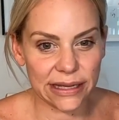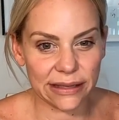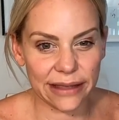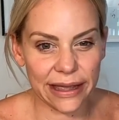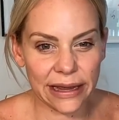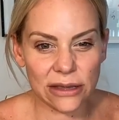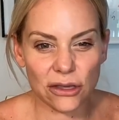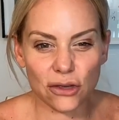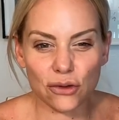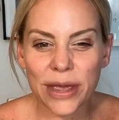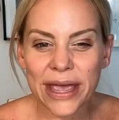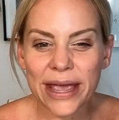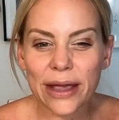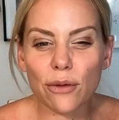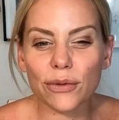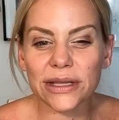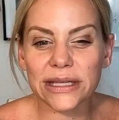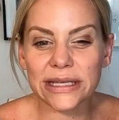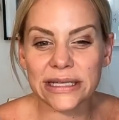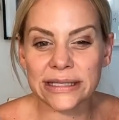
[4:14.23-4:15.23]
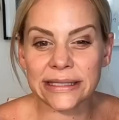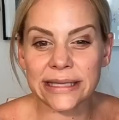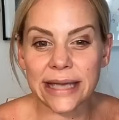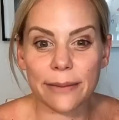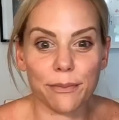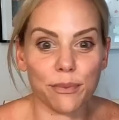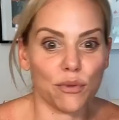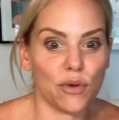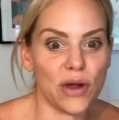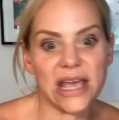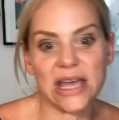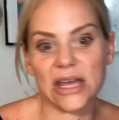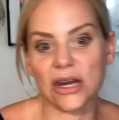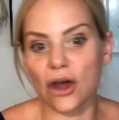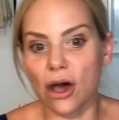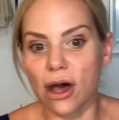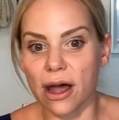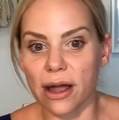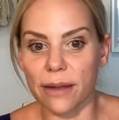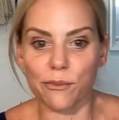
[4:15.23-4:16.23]
Like, you can't really say, bring it
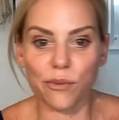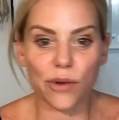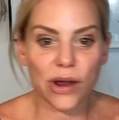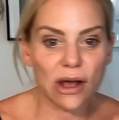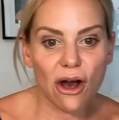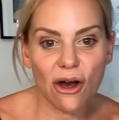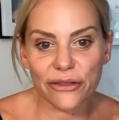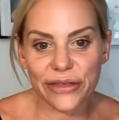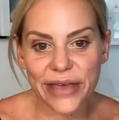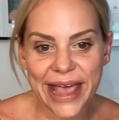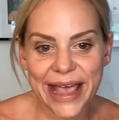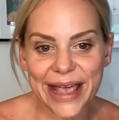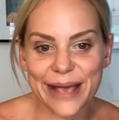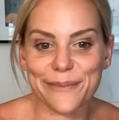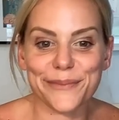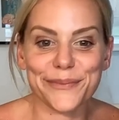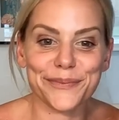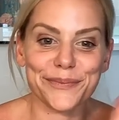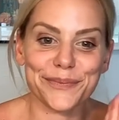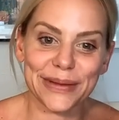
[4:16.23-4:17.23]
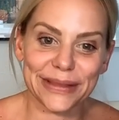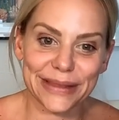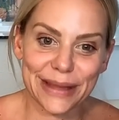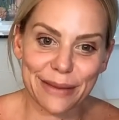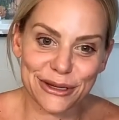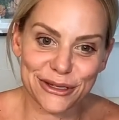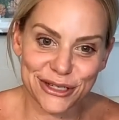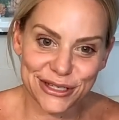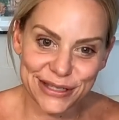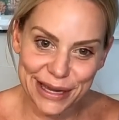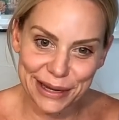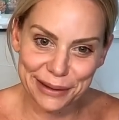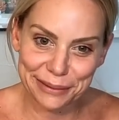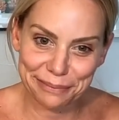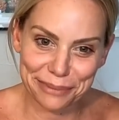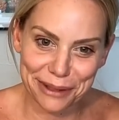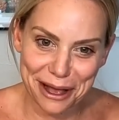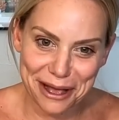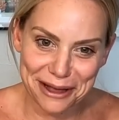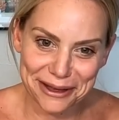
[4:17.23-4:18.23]
on, bring all the hate, but let me just, like,
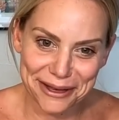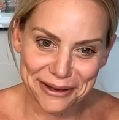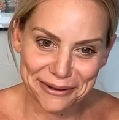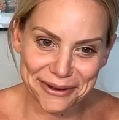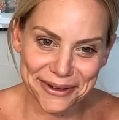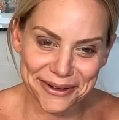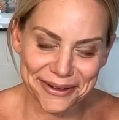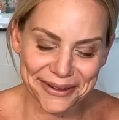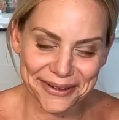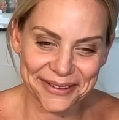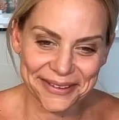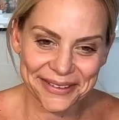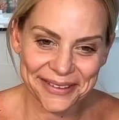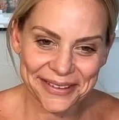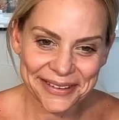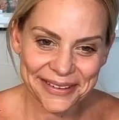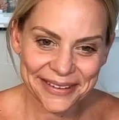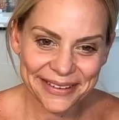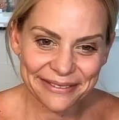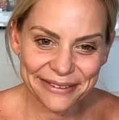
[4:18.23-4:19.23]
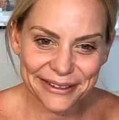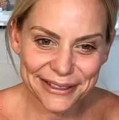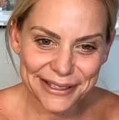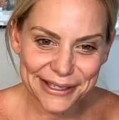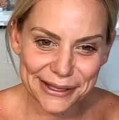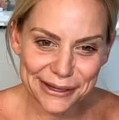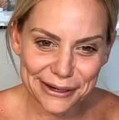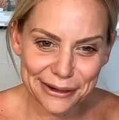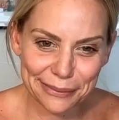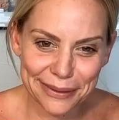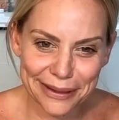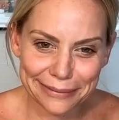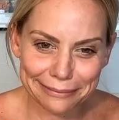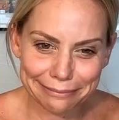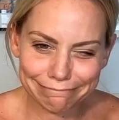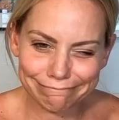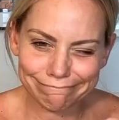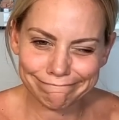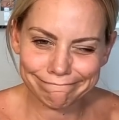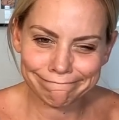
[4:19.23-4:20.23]
block you. Feels a little bit
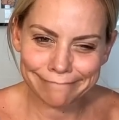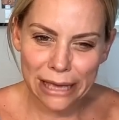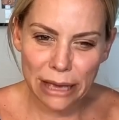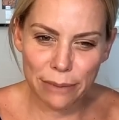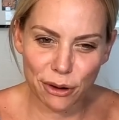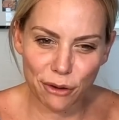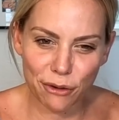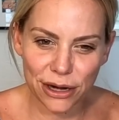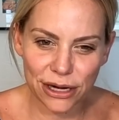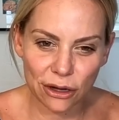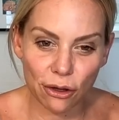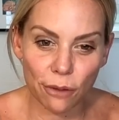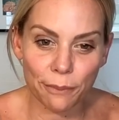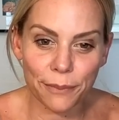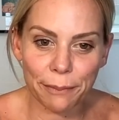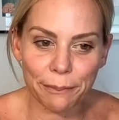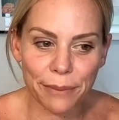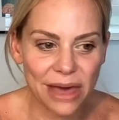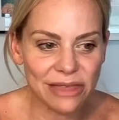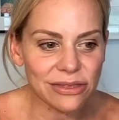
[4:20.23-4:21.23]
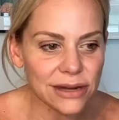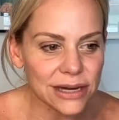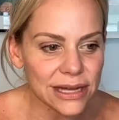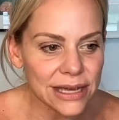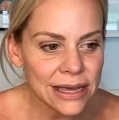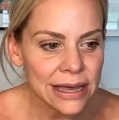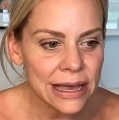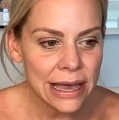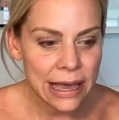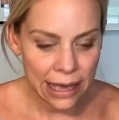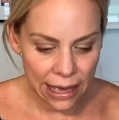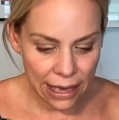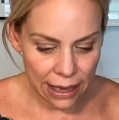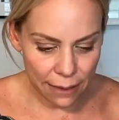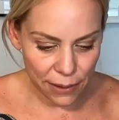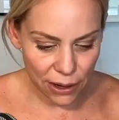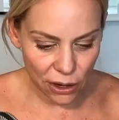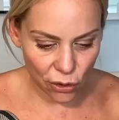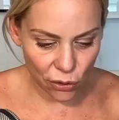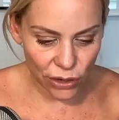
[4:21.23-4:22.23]
hypocritical. But Bethenny,
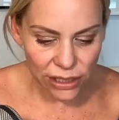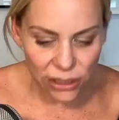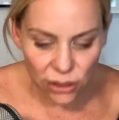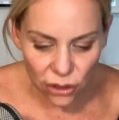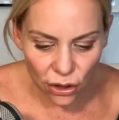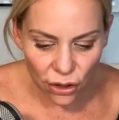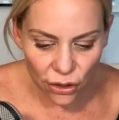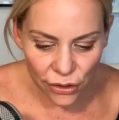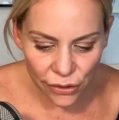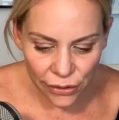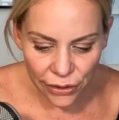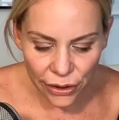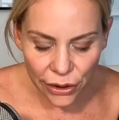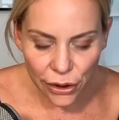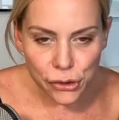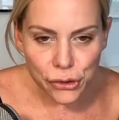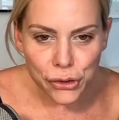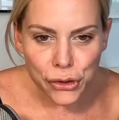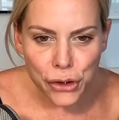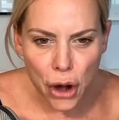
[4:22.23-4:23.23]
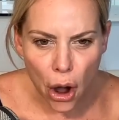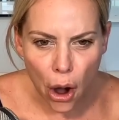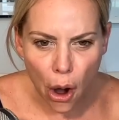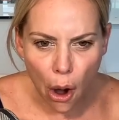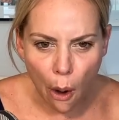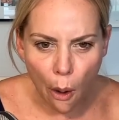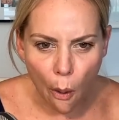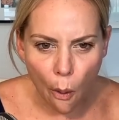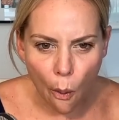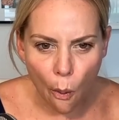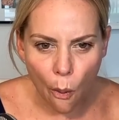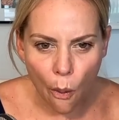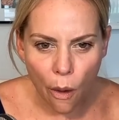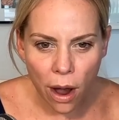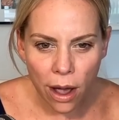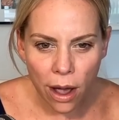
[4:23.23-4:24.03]
hypocritical? No.